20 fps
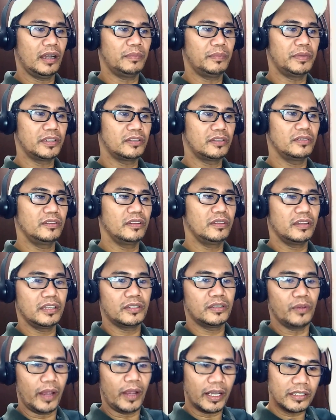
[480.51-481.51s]
the
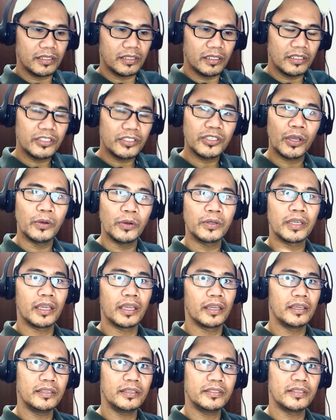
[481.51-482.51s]
opportunity to actually
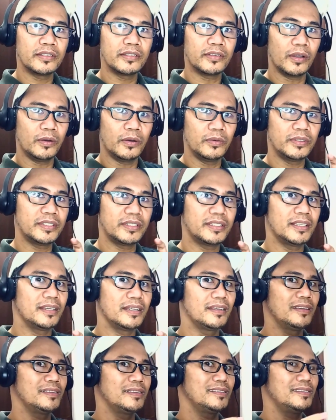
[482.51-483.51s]
showcase his own
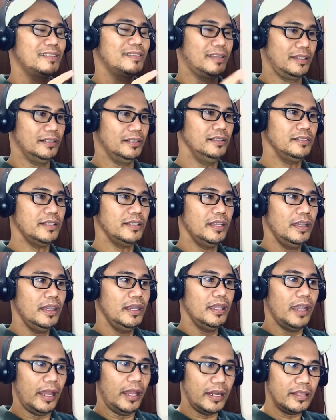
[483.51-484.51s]
singing skills,
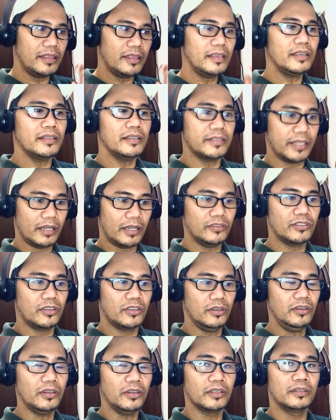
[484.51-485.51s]
and I think he sounds
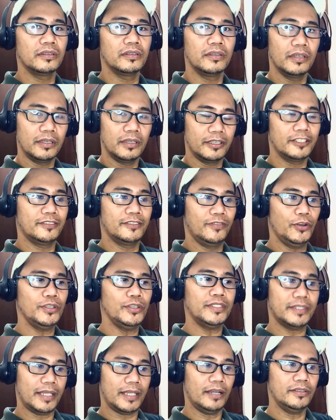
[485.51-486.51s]
good. His
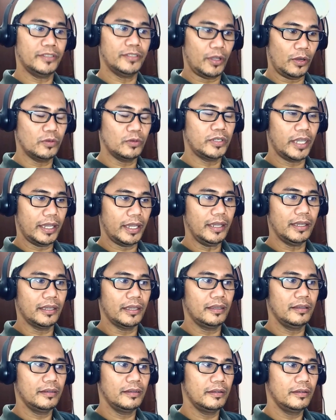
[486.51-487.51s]
voice sounds
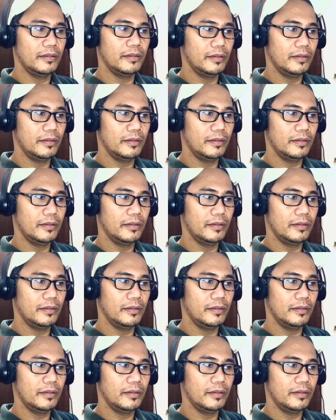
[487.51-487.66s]
okay.